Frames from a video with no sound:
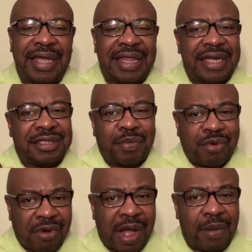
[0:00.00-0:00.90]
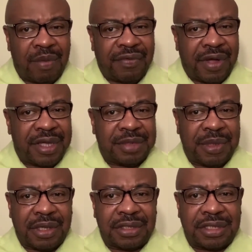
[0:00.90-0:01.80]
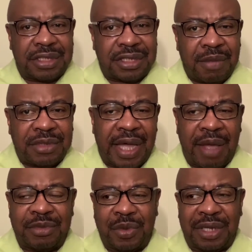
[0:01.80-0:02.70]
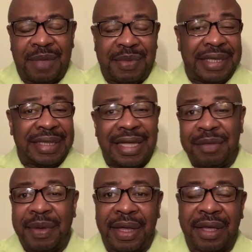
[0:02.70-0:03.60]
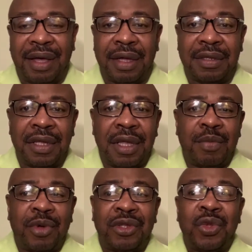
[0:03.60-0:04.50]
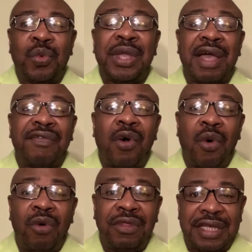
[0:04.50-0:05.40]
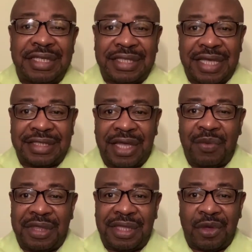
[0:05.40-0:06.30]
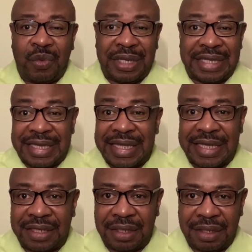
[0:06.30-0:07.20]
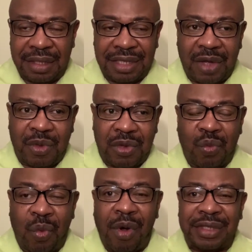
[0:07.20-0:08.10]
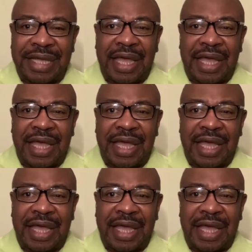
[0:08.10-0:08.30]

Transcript: that is a problem for us because sometimes we're not being led by God, but we have all these things that we think we need that we want.